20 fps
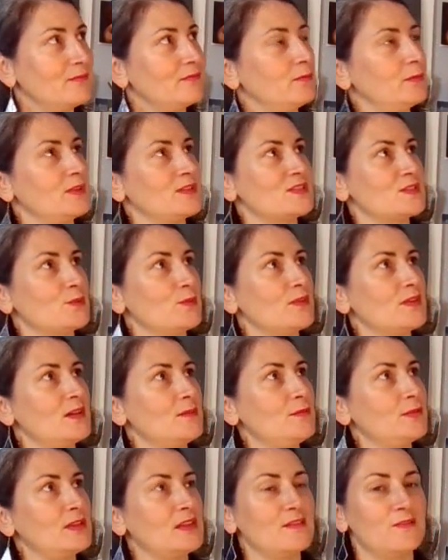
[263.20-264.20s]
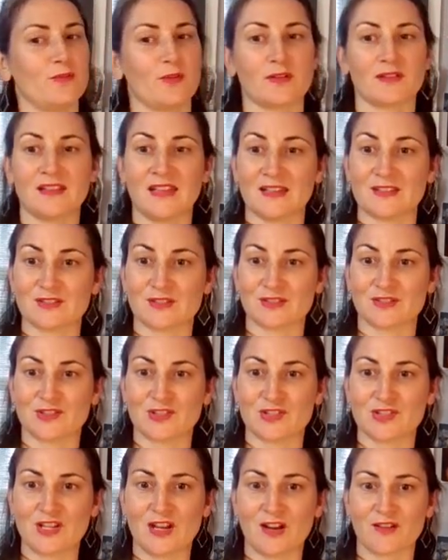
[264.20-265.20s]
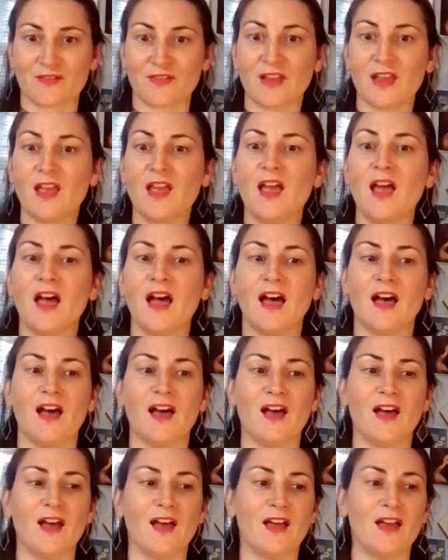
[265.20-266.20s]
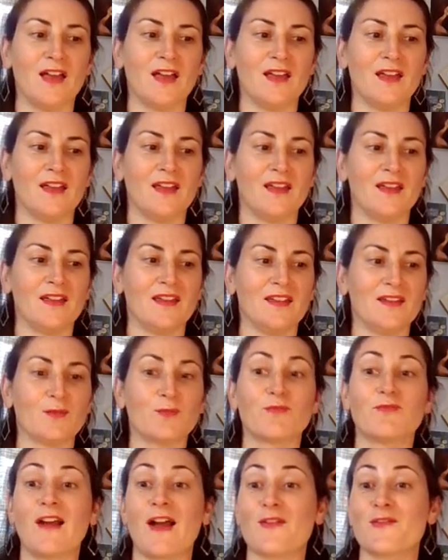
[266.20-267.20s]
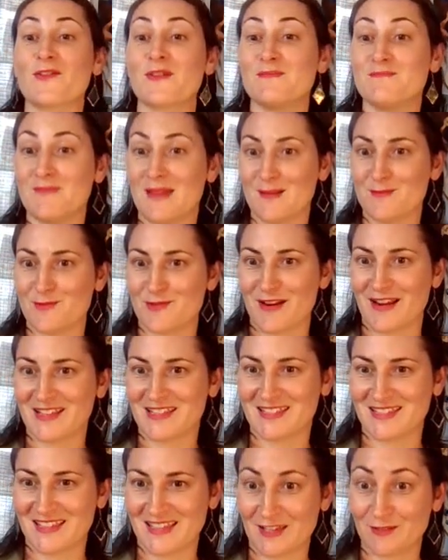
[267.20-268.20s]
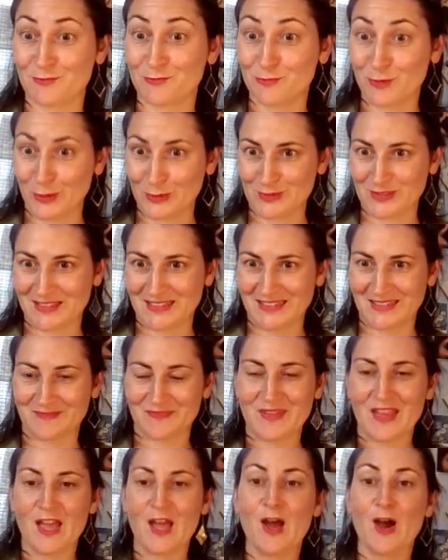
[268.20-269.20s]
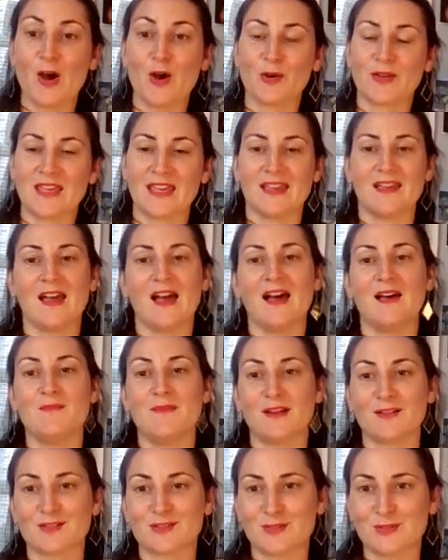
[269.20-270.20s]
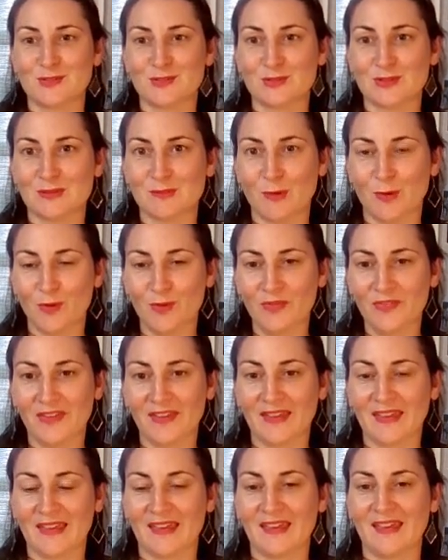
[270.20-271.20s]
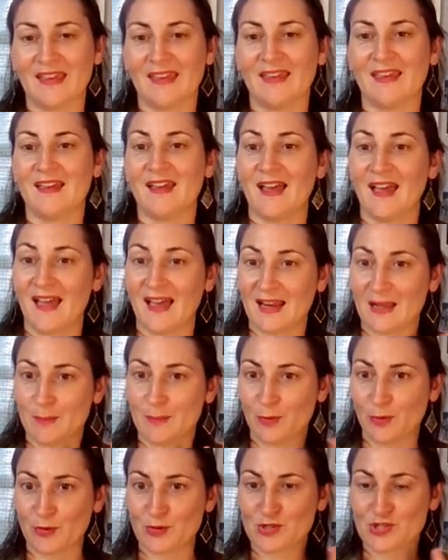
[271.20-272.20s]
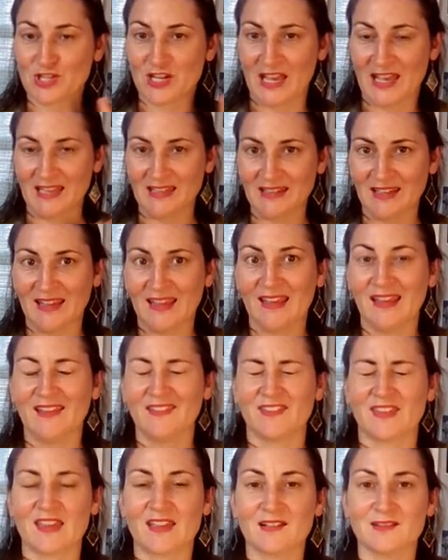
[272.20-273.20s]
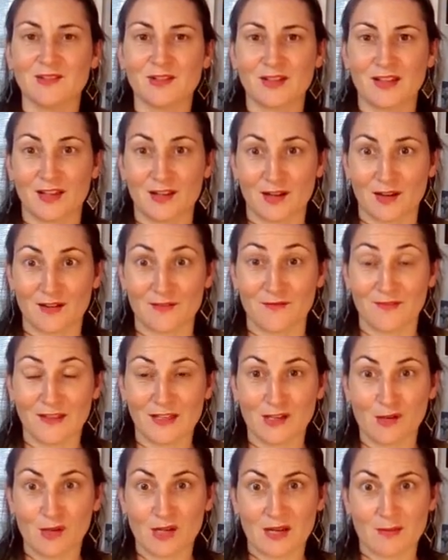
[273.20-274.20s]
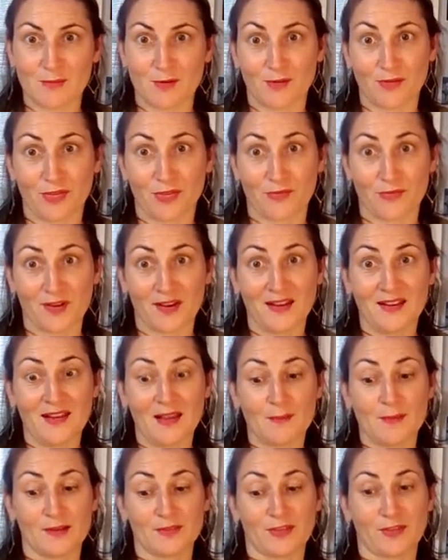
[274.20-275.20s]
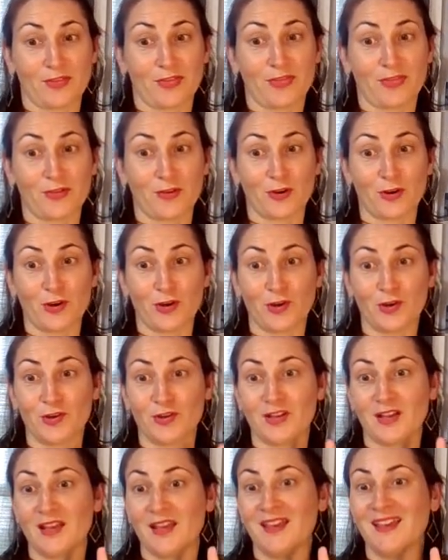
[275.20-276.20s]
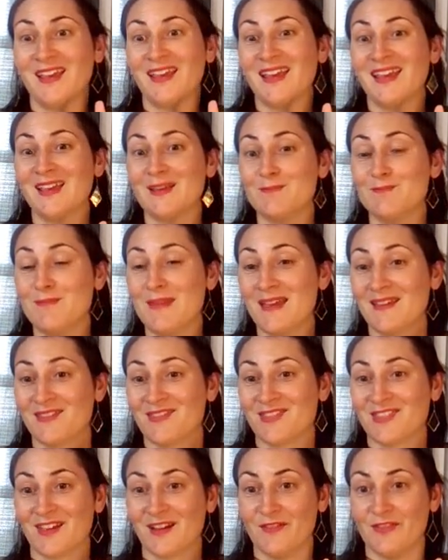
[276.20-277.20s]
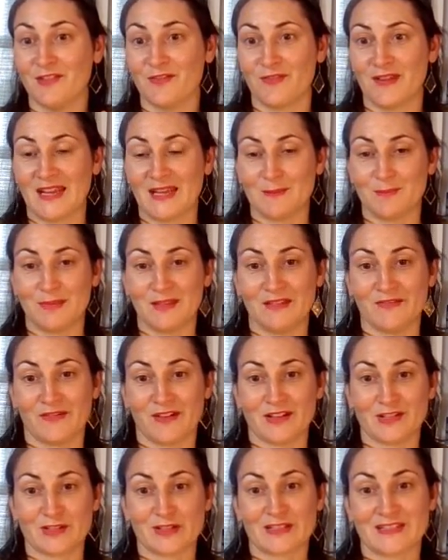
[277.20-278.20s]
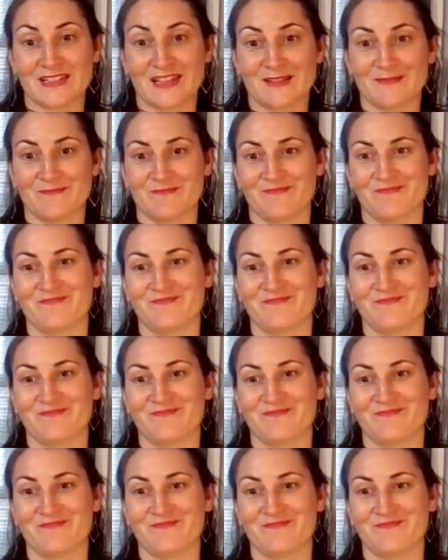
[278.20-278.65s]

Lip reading: What's the word I'm looking for? Qu'est-ce que je cherche? Rather than memorizing it rotely. Okay, merci tout le monde et à la prochaine. Take a look at our video number 3 about the third myth of the AP French exam.